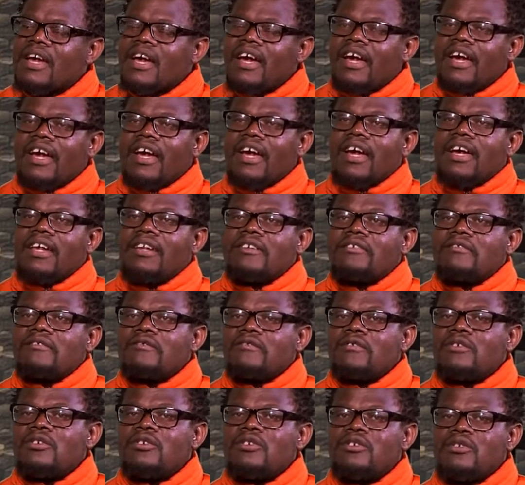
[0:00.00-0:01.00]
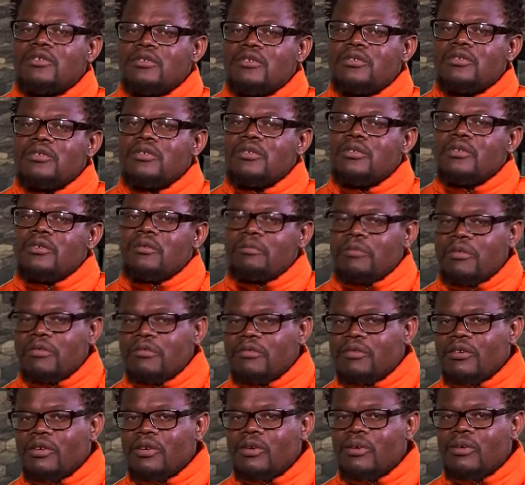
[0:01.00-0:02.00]
And for you,
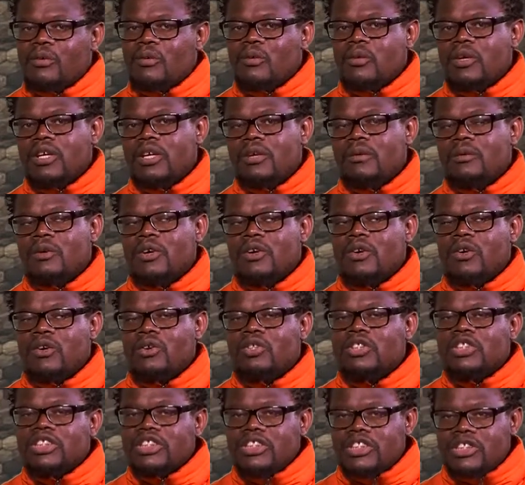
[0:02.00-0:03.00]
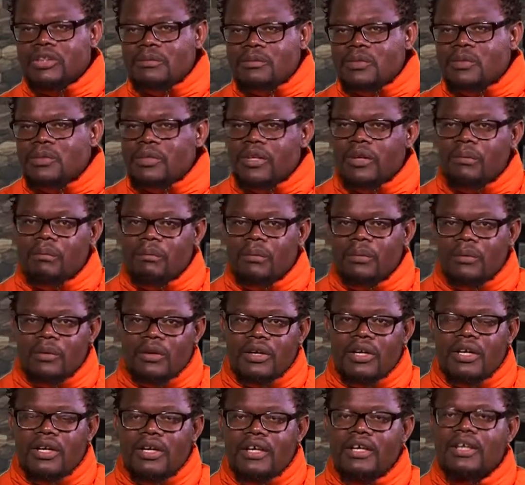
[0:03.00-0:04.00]
before we go deep to the book,
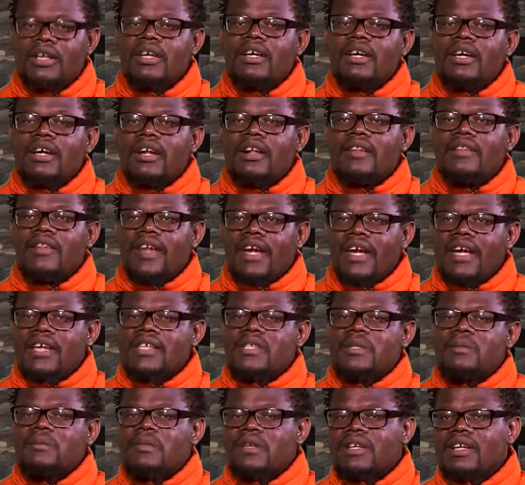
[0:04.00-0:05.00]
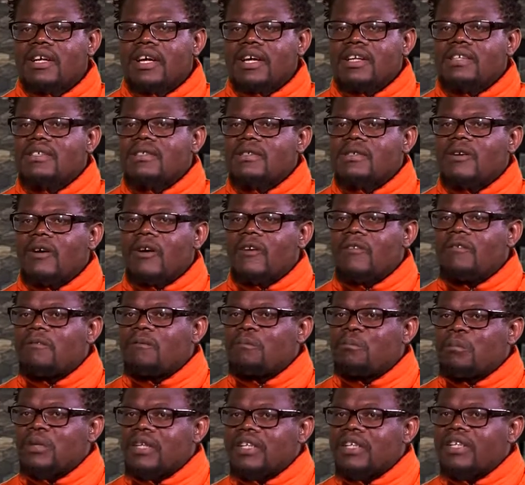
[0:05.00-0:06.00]
the experience of
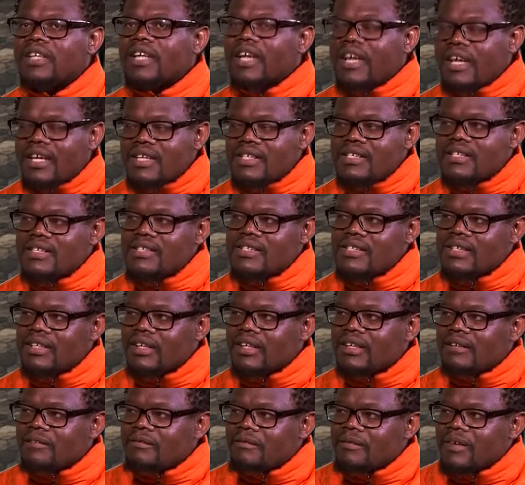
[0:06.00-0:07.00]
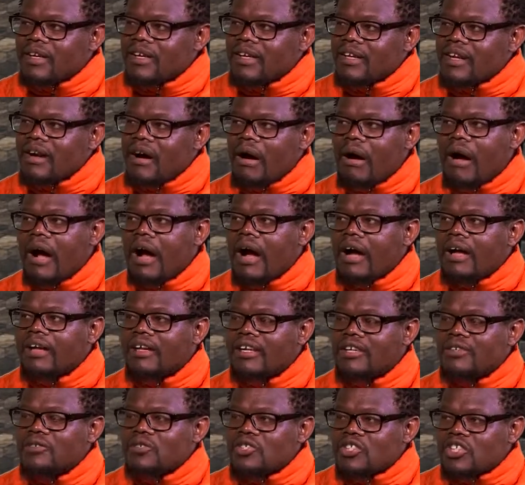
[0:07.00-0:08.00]
being a single father, can you
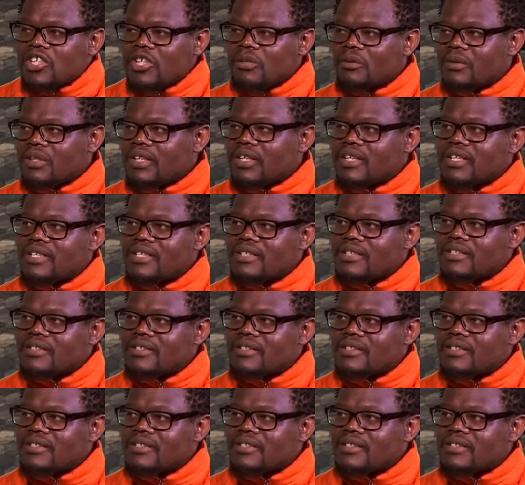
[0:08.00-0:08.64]
share with us?